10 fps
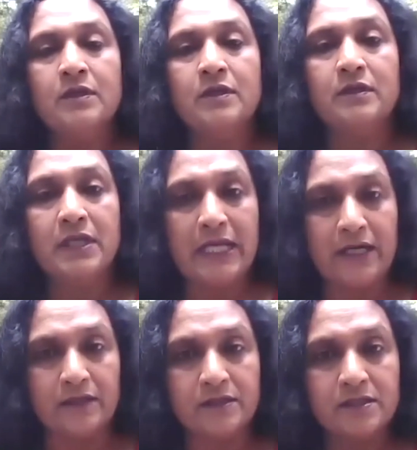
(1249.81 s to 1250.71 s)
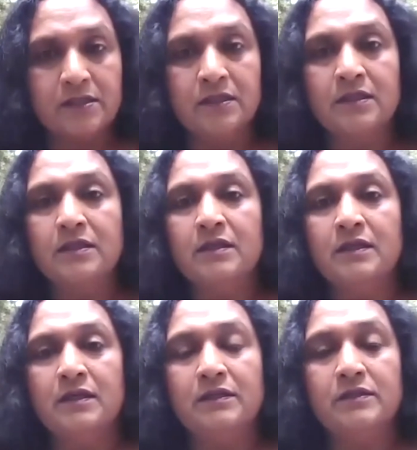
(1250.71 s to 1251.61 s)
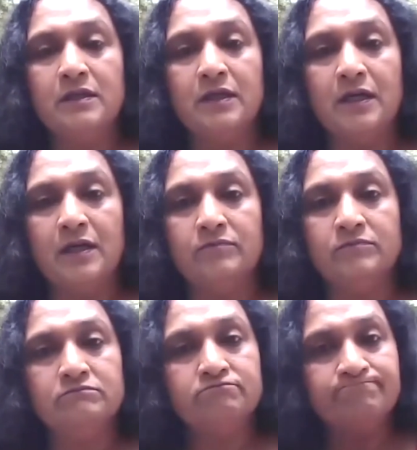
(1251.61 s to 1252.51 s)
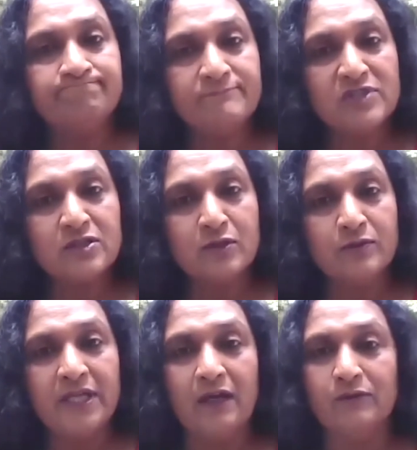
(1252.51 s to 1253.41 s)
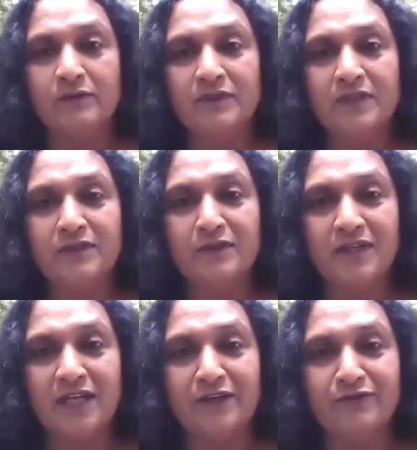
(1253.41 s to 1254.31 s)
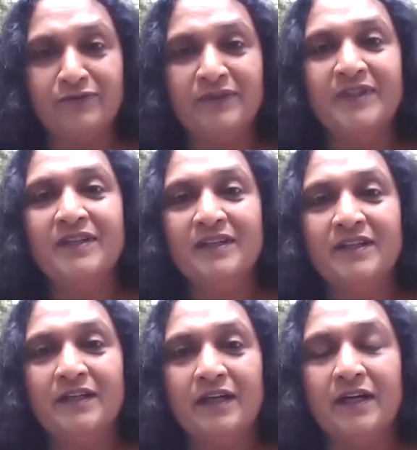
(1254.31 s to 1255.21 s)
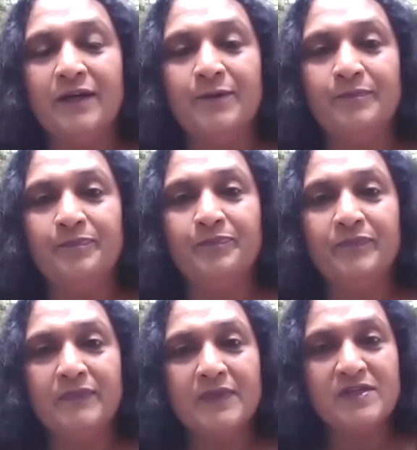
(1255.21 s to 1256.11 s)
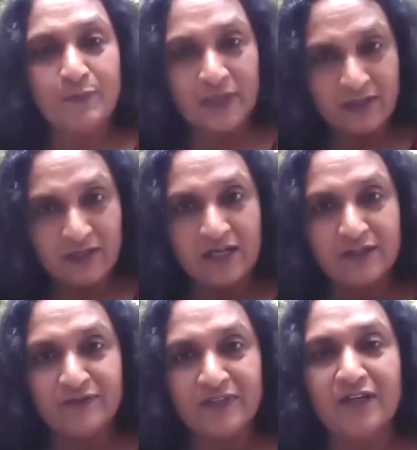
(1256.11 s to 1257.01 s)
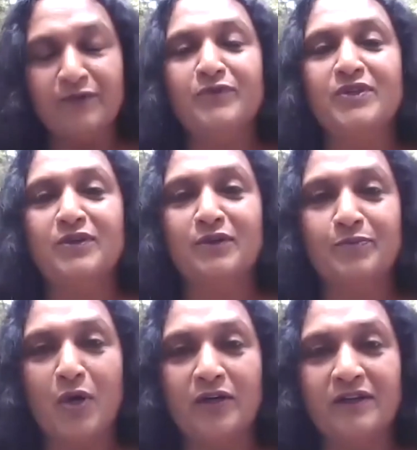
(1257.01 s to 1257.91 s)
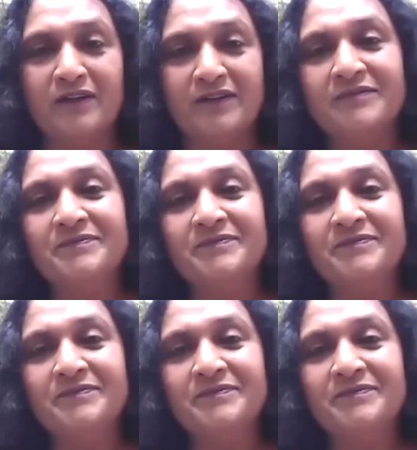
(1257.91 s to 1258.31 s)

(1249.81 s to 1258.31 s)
Relax um, slow down in your life um, spend a lot of time with your partner